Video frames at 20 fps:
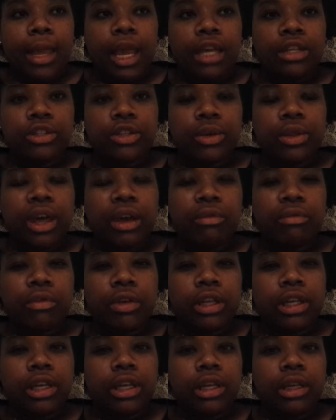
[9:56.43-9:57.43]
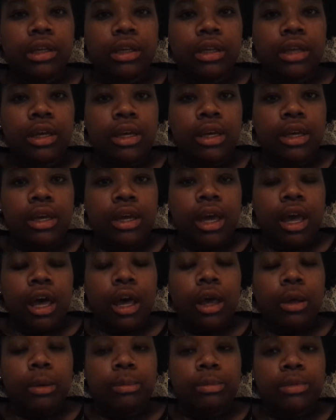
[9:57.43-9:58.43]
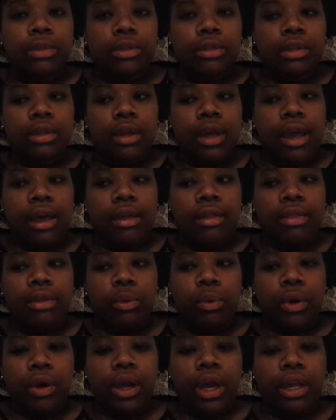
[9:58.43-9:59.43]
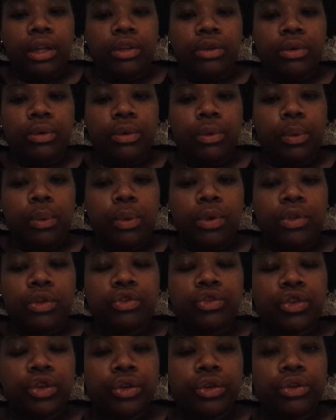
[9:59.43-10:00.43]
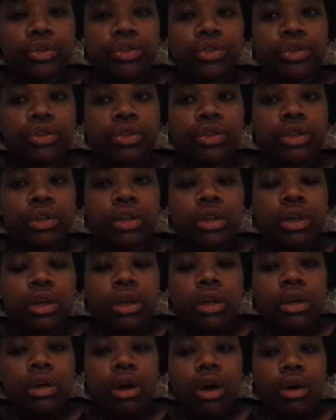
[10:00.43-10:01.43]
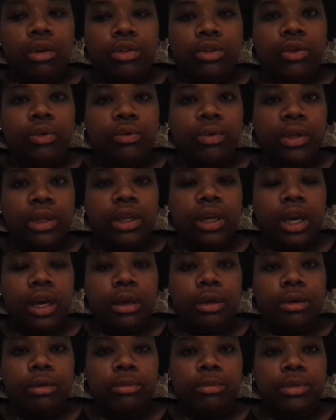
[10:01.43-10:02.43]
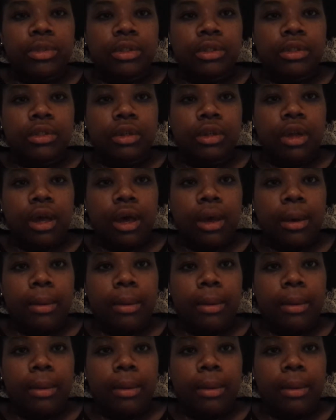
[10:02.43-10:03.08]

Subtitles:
And so that really helps. And the work I do with the church also really helps.